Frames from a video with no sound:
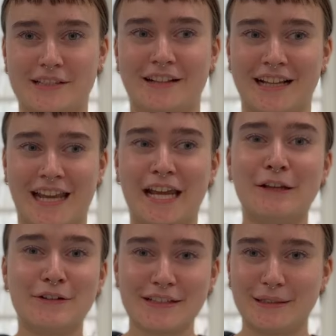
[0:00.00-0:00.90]
going to get you
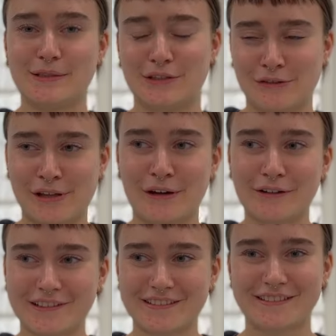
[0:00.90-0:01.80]
to the studio
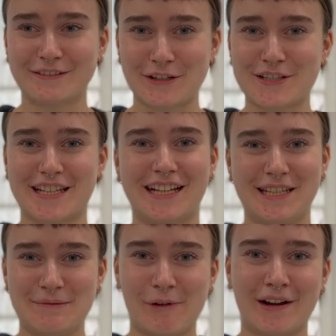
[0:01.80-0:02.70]
first thing in
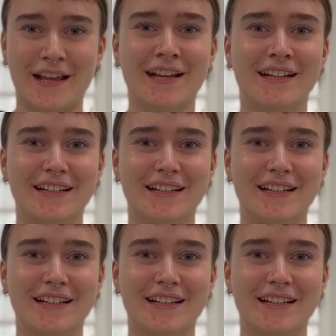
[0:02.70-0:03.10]
the morning,